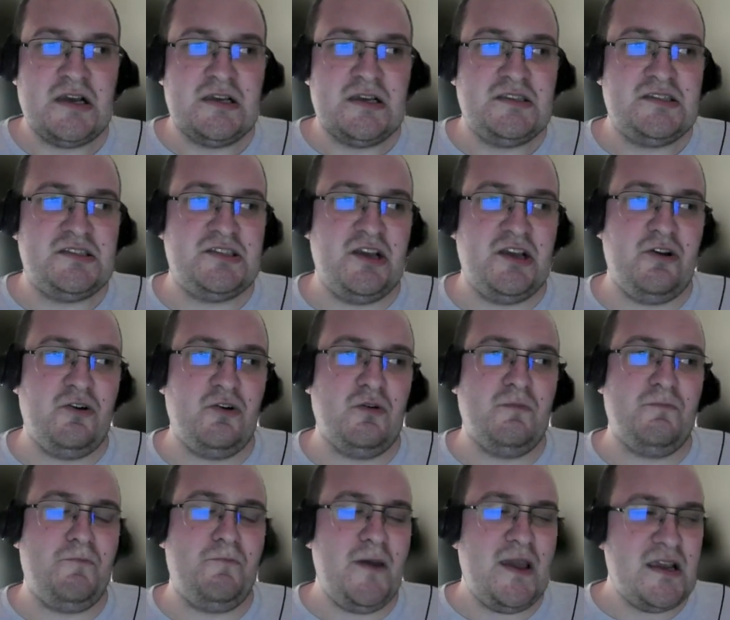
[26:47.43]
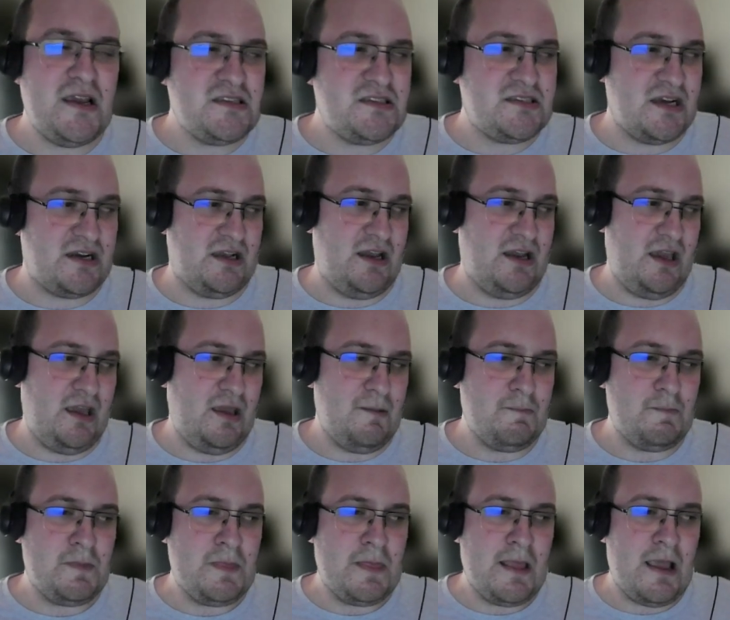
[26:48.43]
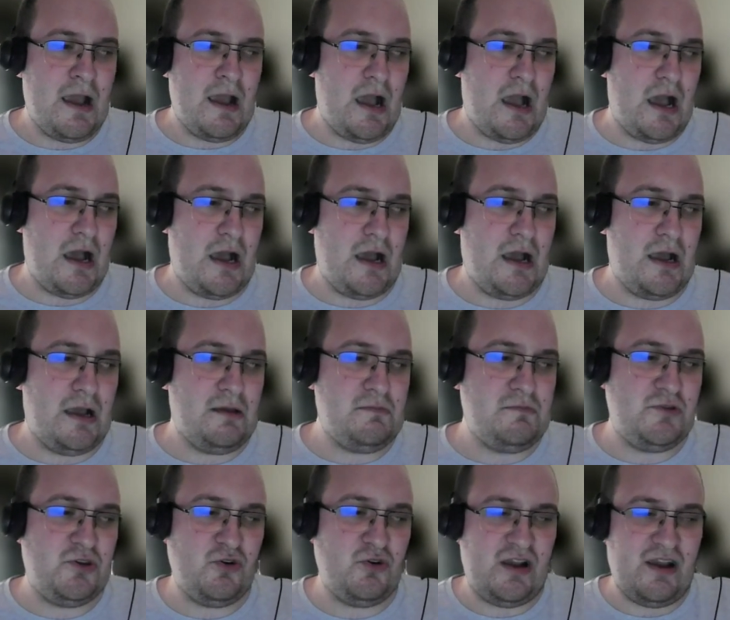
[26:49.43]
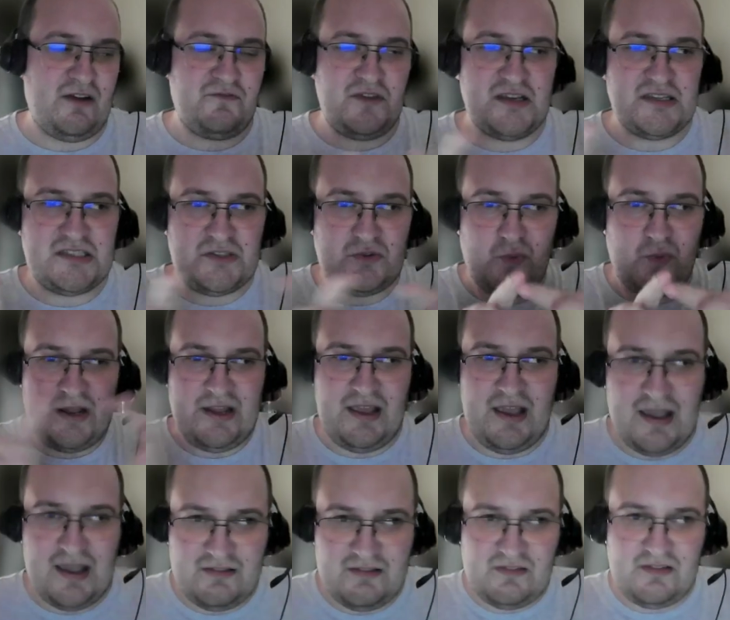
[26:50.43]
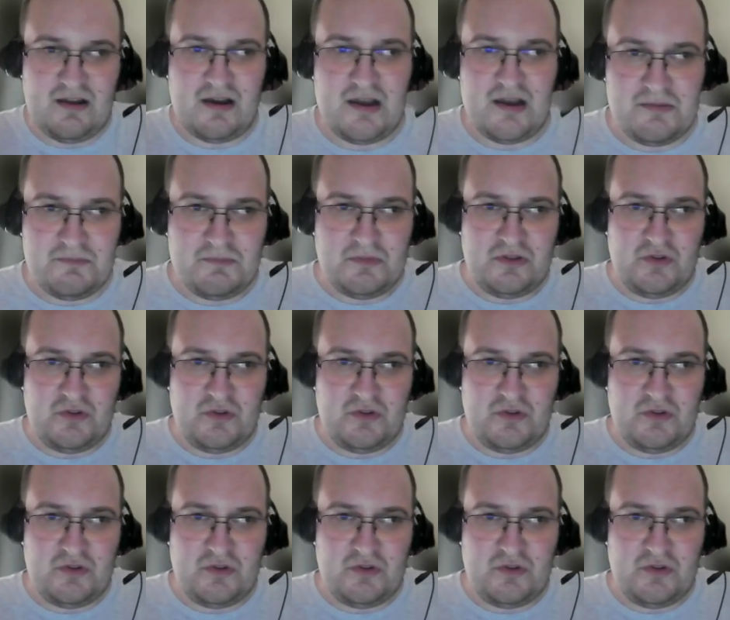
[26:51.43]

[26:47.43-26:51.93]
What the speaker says: So basically, you have this 28 times